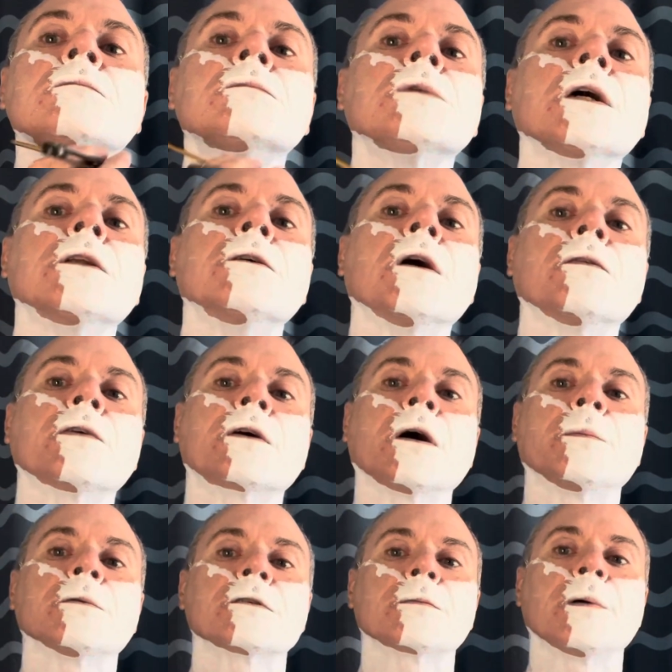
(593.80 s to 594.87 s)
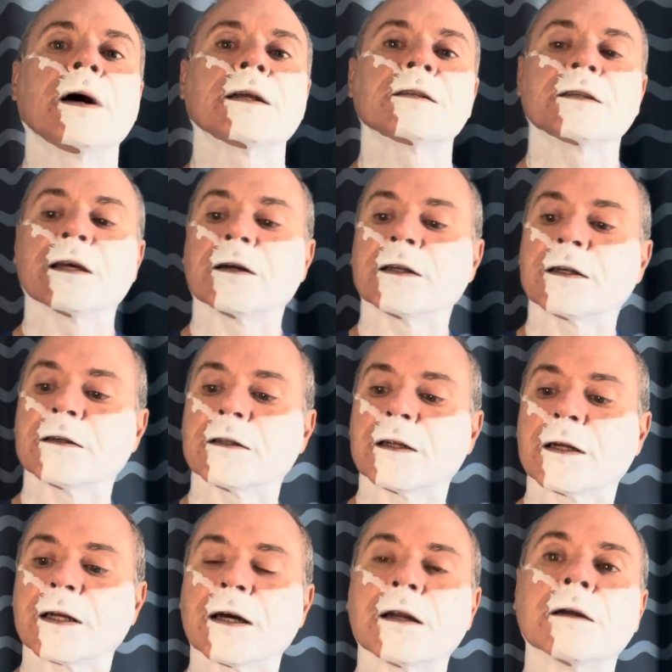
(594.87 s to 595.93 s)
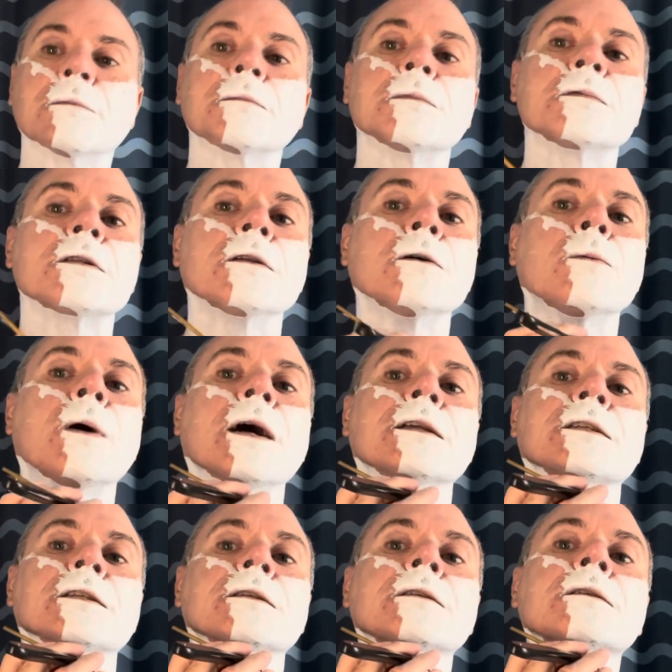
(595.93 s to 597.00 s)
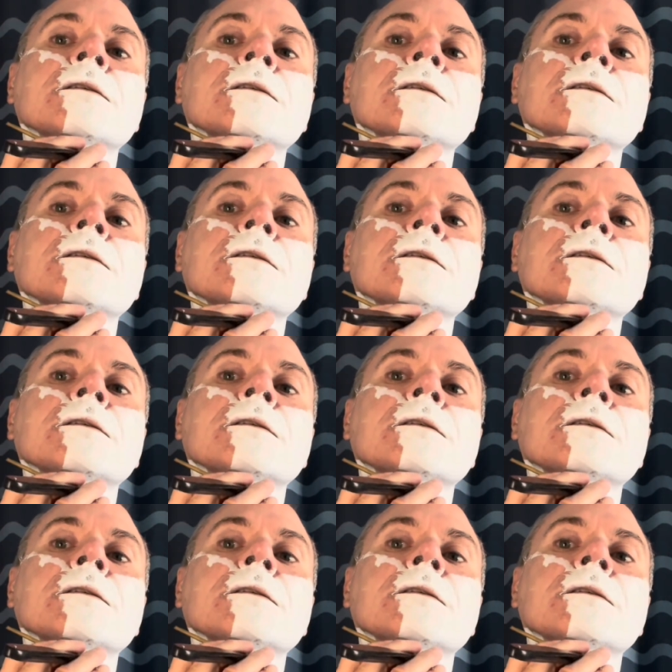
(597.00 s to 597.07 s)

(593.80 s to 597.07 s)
I do have a couple spots down here that I'm still watching.